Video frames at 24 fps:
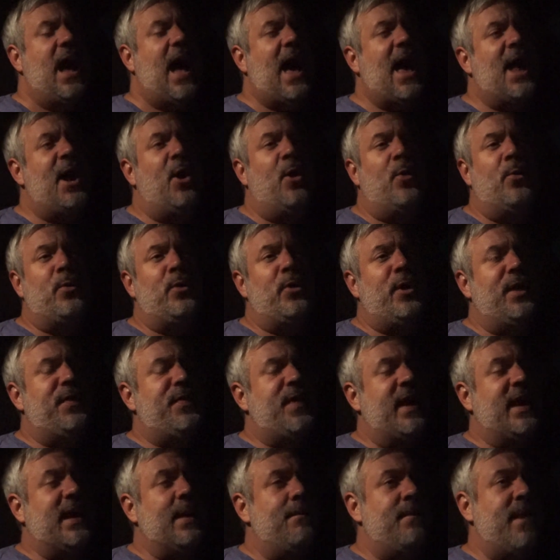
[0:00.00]
I don't really
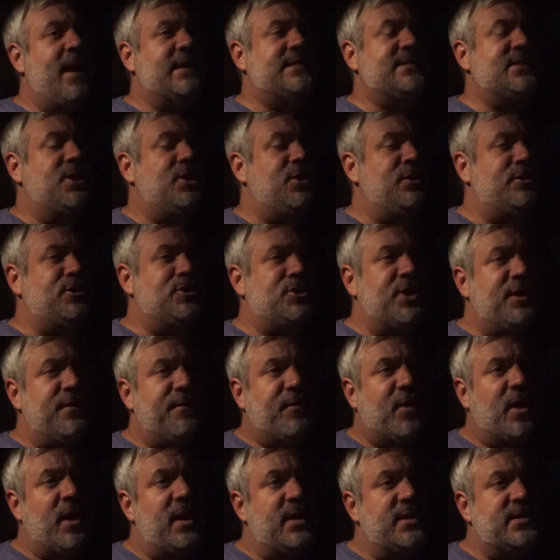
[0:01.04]
think it makes a huge
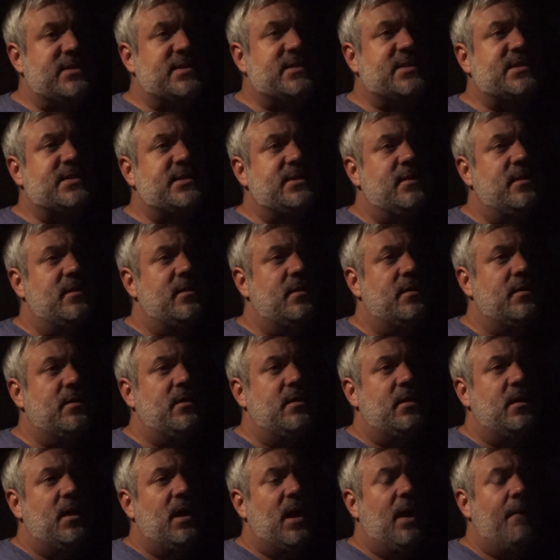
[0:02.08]
difference.
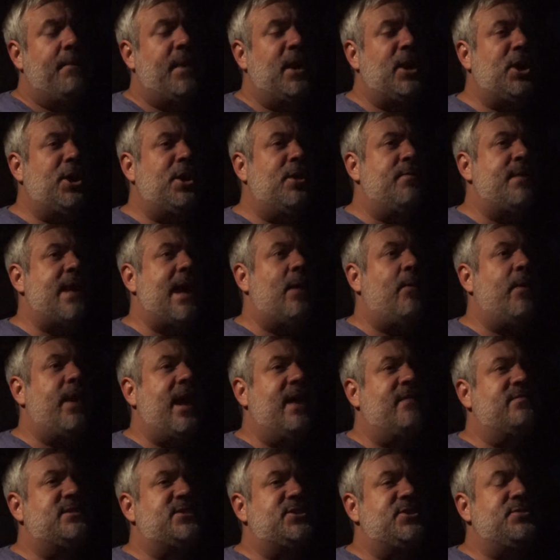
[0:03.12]
But, you know, now we
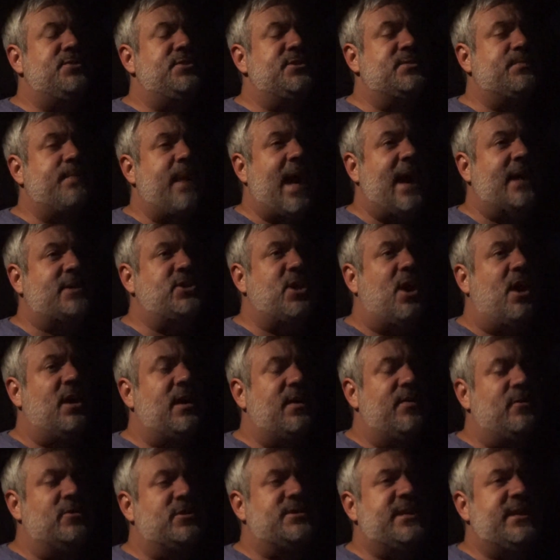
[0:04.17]
have students back
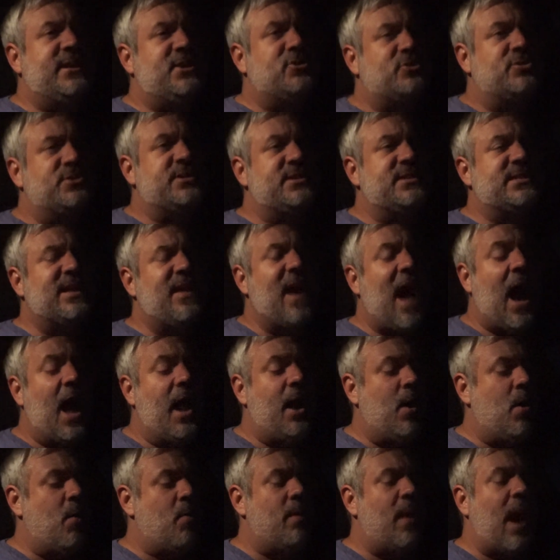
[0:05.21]
talking their teachers and stuff.
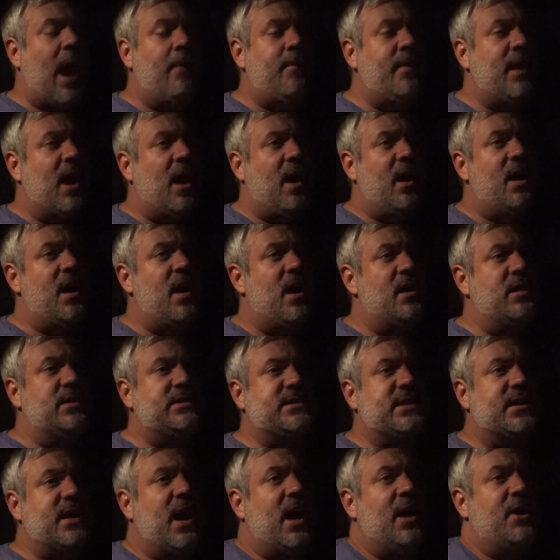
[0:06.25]
I mean, I
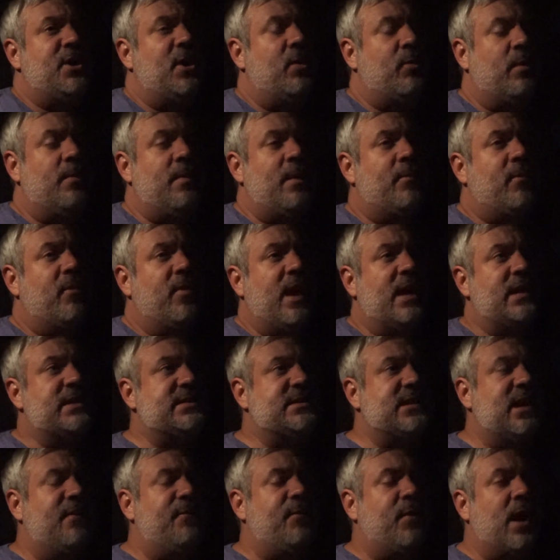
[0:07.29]
honest to God don't remember that
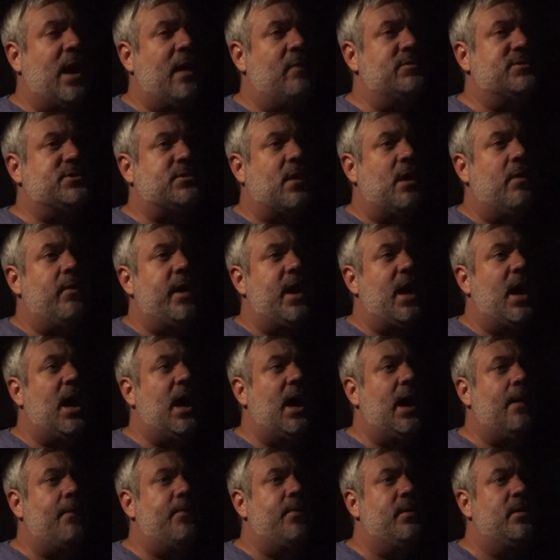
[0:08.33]
stuff when I was growing
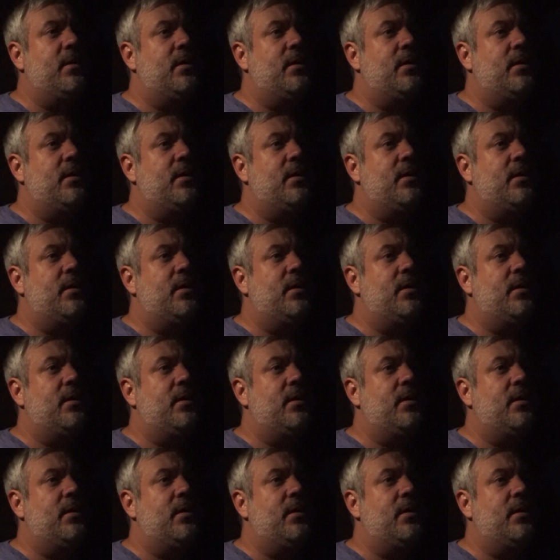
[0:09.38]
up.